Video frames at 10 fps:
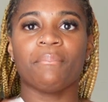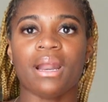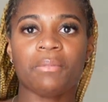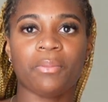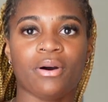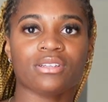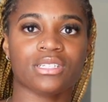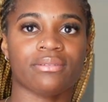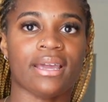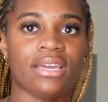but I'm gonna post
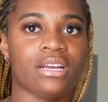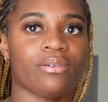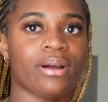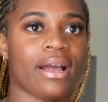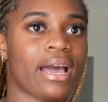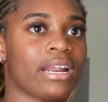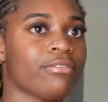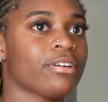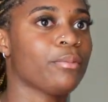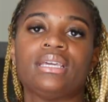it right here where I got it
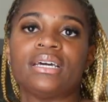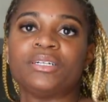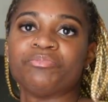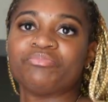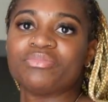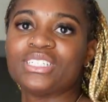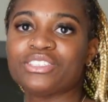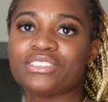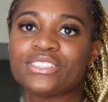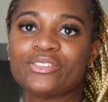from. Yeah,
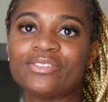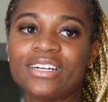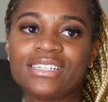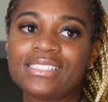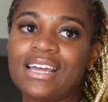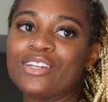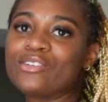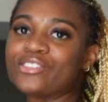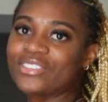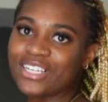this was the first
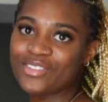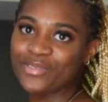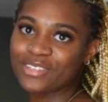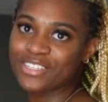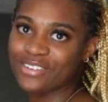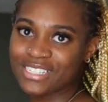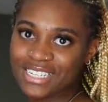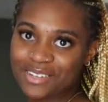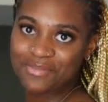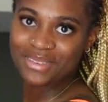little dress when we was going
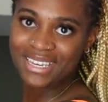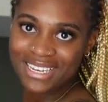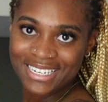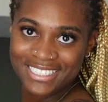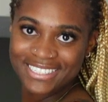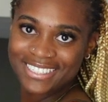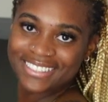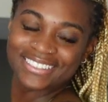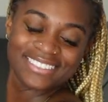to the beach.